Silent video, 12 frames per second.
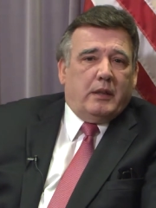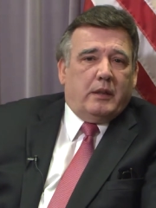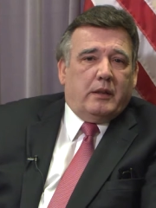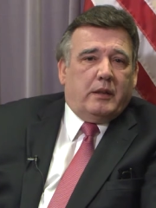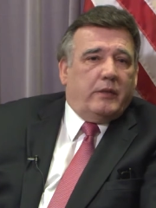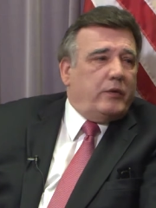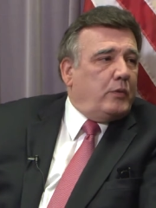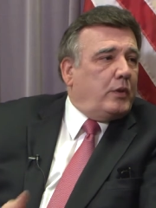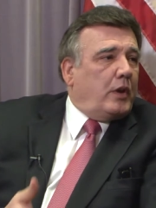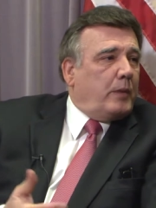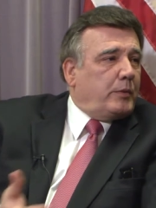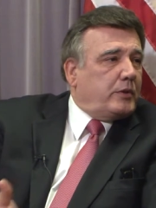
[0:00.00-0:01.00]
give you an
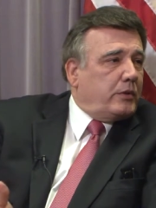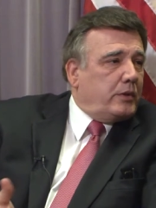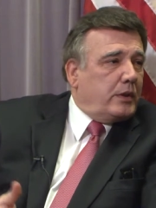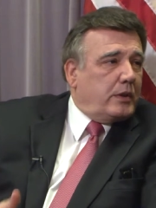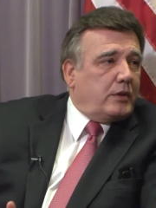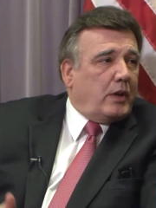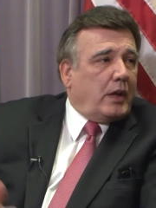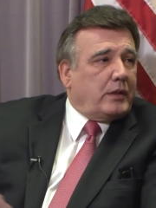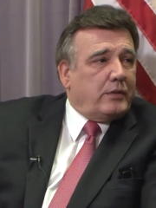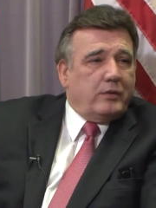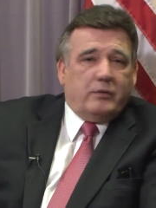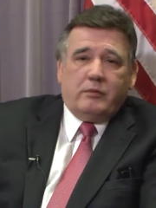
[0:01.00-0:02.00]
opportunity to talk
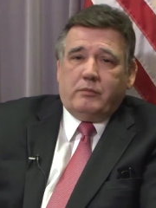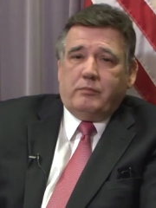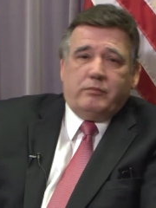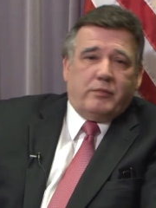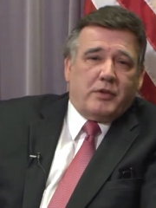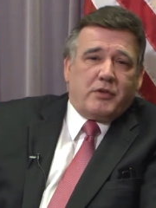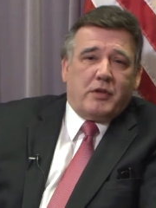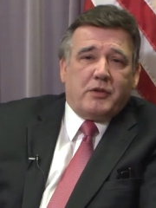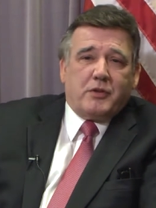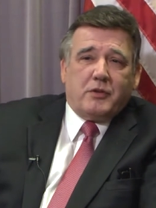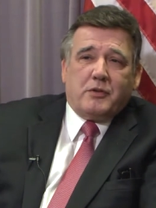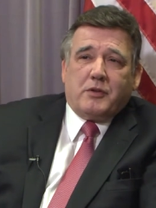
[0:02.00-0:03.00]
to the
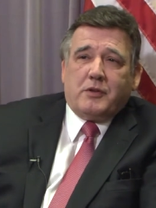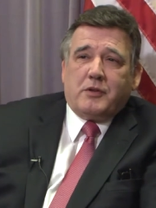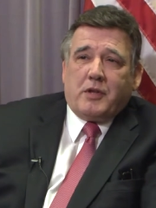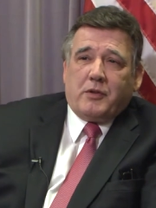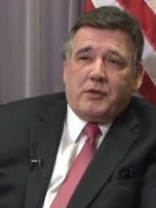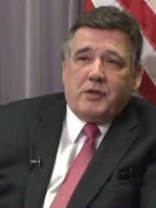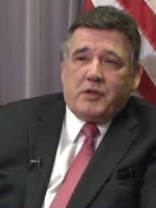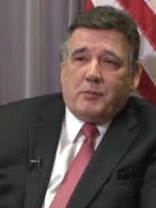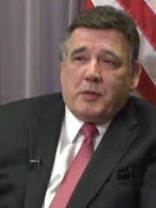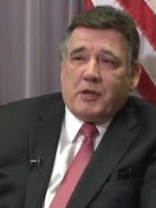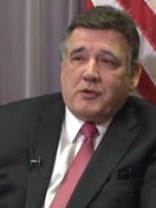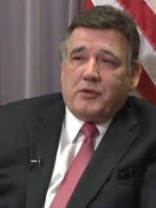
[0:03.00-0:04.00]
citizens in southeastern
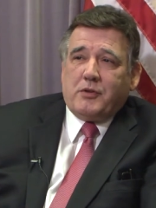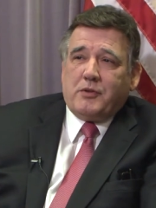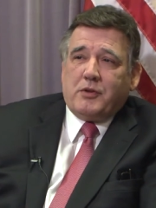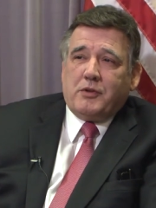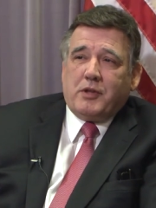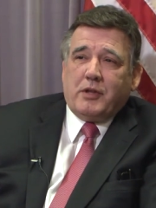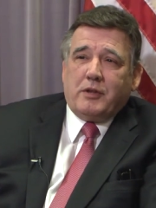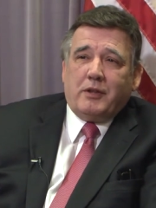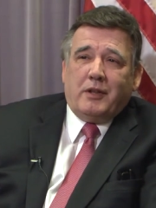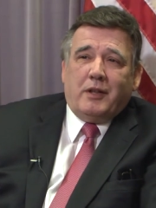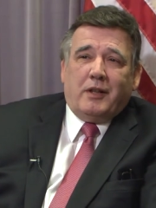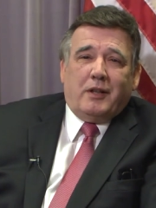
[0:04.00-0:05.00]
Massachusetts here,
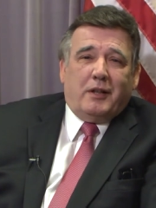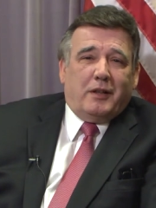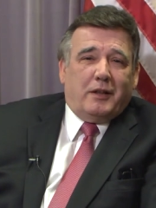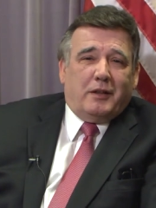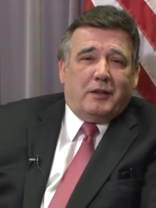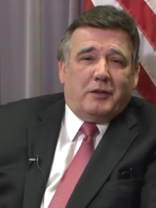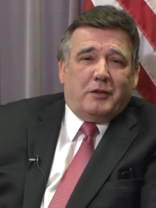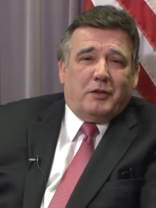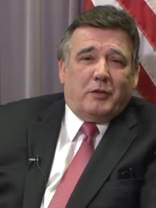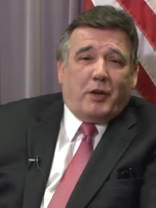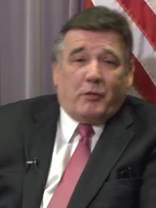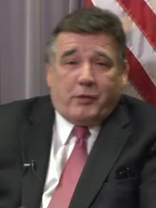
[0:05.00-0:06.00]

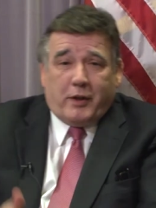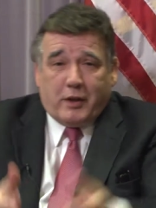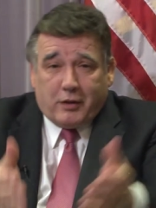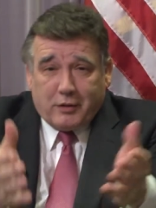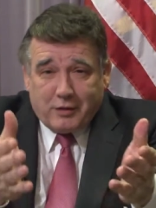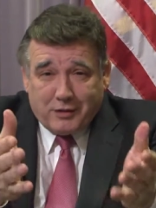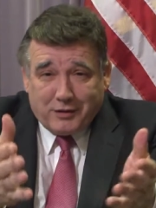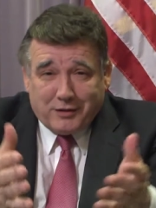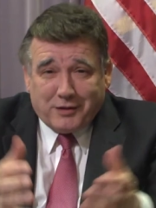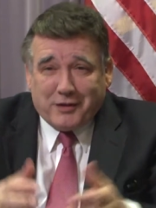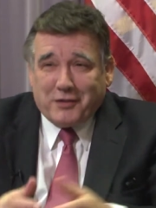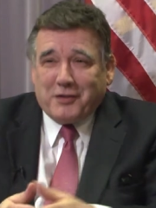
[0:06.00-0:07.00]
or out there on
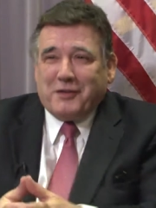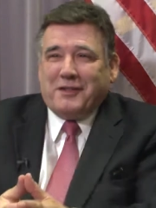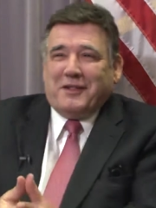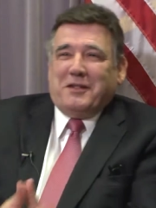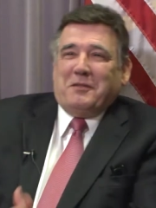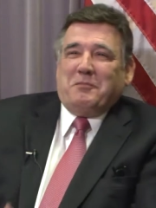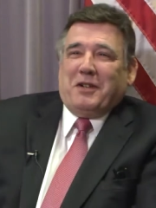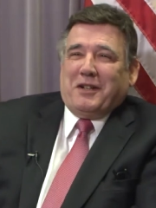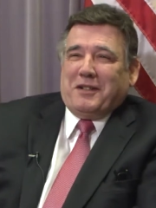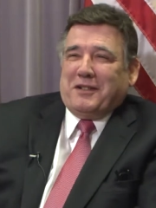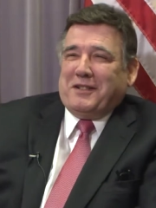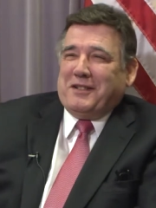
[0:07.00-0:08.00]
the other part
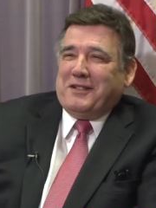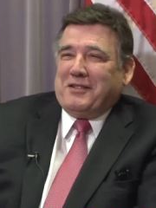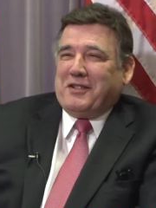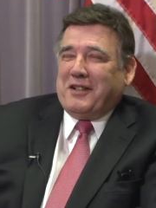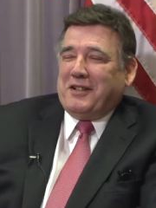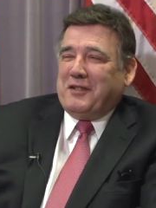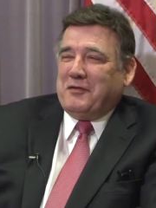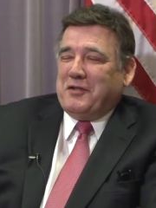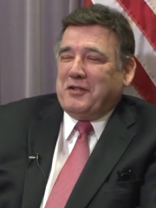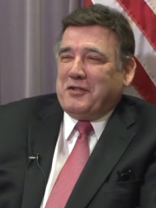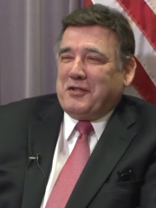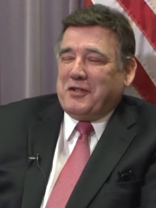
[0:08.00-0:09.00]
of the side of
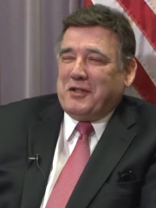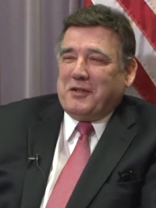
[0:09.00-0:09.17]
this